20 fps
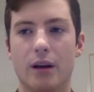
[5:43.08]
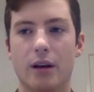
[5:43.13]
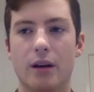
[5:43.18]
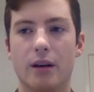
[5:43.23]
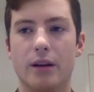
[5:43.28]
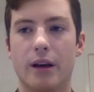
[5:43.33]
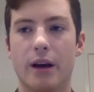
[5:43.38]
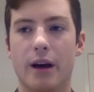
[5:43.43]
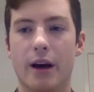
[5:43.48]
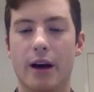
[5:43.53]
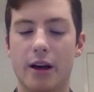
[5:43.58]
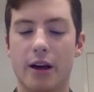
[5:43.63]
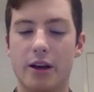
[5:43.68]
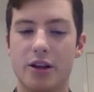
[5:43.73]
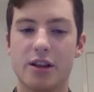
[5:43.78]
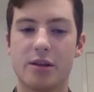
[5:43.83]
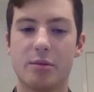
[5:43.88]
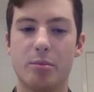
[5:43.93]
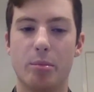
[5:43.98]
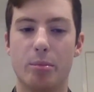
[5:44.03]
Yeah, and
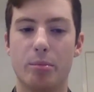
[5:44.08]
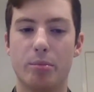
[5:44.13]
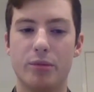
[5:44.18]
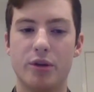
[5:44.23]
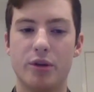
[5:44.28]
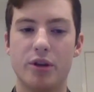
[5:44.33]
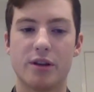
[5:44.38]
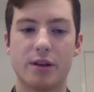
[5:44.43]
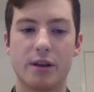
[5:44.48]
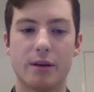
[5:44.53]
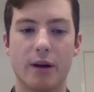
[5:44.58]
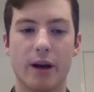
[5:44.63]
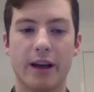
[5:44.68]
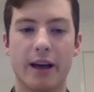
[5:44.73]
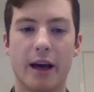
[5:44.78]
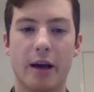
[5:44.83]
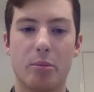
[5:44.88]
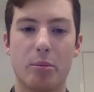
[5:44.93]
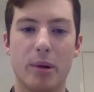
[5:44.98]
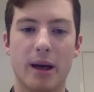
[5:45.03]
just
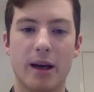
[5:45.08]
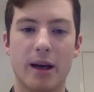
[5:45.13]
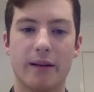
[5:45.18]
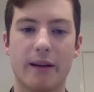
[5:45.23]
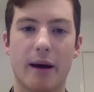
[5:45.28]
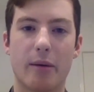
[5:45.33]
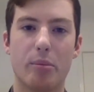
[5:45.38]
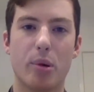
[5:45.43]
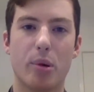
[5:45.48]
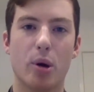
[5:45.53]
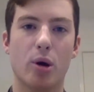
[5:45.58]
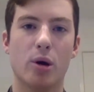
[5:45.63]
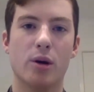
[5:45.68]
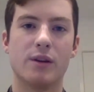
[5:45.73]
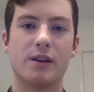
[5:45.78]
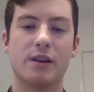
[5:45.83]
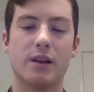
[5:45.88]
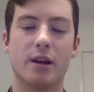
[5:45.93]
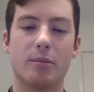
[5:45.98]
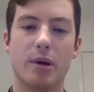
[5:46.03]
again being that
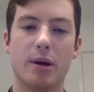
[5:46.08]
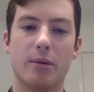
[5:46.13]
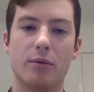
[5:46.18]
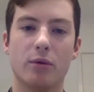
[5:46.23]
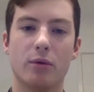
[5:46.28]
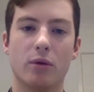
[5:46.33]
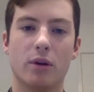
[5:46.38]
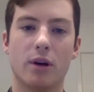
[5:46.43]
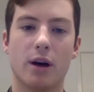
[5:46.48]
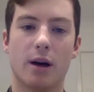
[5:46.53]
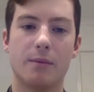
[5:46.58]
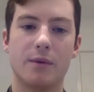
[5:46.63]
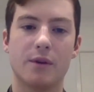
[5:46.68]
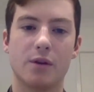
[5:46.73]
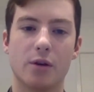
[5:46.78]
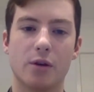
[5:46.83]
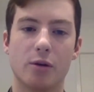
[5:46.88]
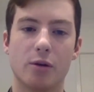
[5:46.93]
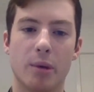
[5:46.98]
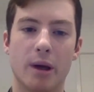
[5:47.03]
person that people look up
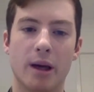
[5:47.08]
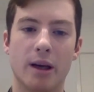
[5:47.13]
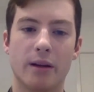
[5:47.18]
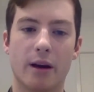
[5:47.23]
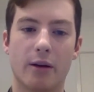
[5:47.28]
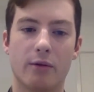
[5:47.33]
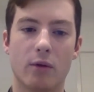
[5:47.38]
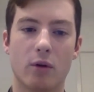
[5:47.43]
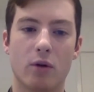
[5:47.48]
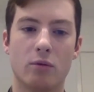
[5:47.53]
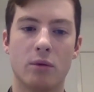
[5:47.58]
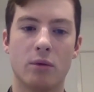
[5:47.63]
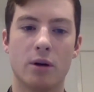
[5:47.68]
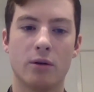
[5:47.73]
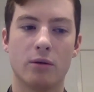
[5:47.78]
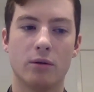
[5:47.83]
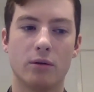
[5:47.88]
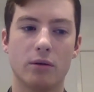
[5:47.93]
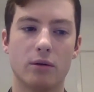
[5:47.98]
to, being that role model.